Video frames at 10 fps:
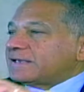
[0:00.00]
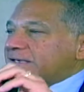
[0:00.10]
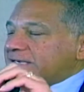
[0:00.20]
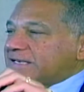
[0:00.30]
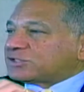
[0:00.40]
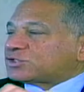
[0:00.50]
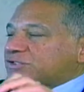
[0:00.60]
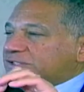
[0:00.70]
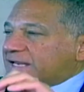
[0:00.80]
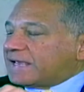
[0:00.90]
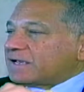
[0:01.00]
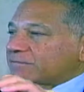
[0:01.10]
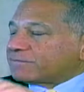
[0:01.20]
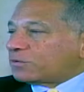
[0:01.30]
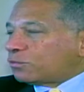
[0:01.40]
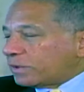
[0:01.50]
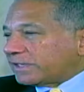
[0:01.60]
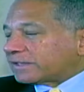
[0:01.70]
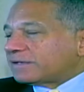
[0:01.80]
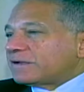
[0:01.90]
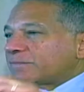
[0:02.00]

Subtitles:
each day of the week,